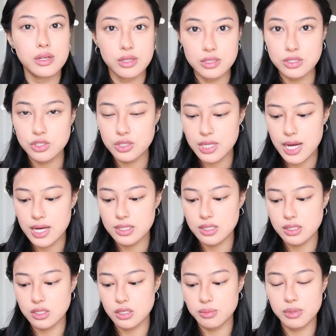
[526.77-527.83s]
This just adds a
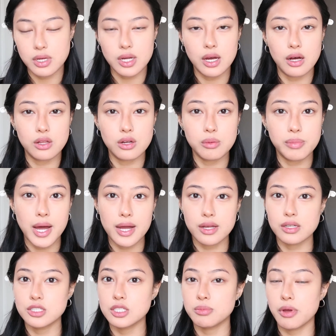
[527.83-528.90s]
little bit of color back
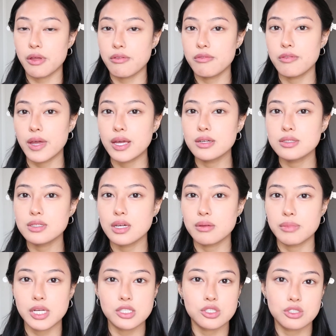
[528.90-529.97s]
into my face and
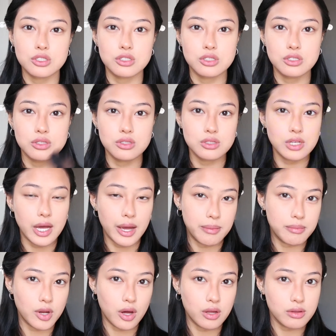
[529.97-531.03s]
make sure
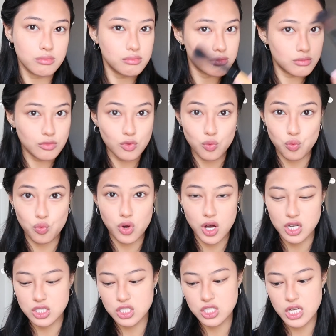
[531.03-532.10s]
I'm not
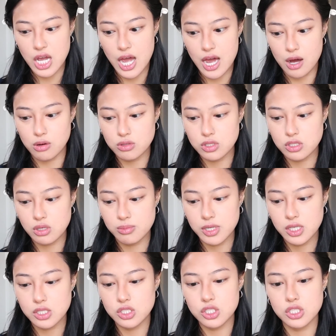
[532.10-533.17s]
washed out so
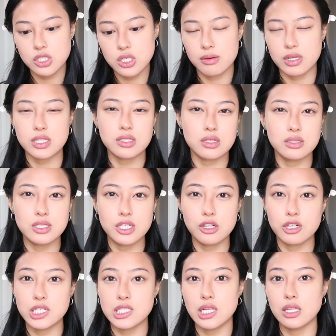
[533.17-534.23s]
much because
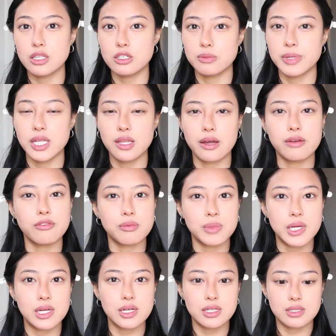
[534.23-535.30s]
concealer is a little bit light for
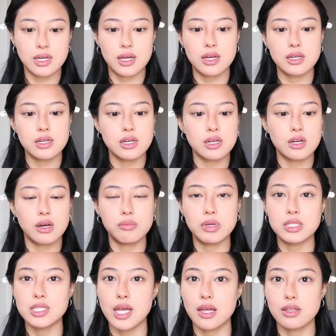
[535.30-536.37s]
me because I got a
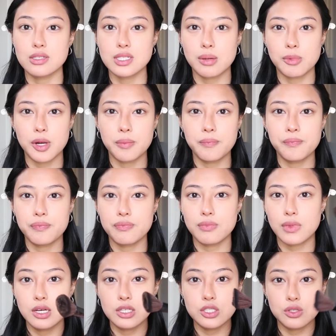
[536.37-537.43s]
bit tan this summer.
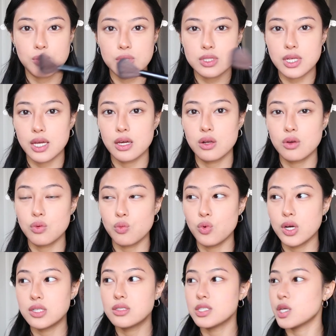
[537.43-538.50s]
So once again,
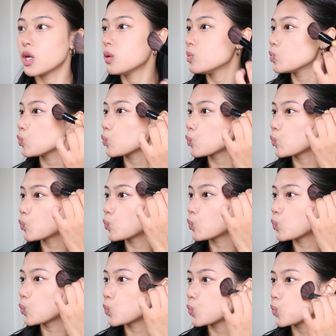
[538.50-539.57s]
one dip,
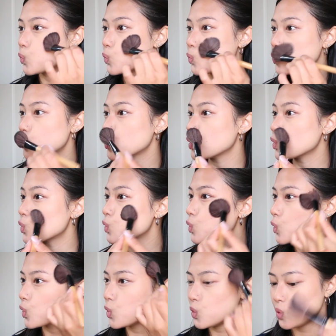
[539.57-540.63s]
go on the
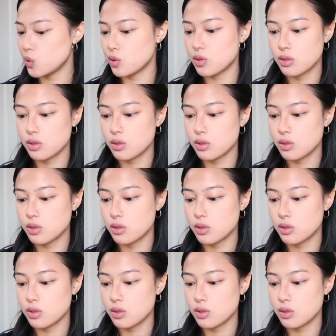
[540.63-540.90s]
side,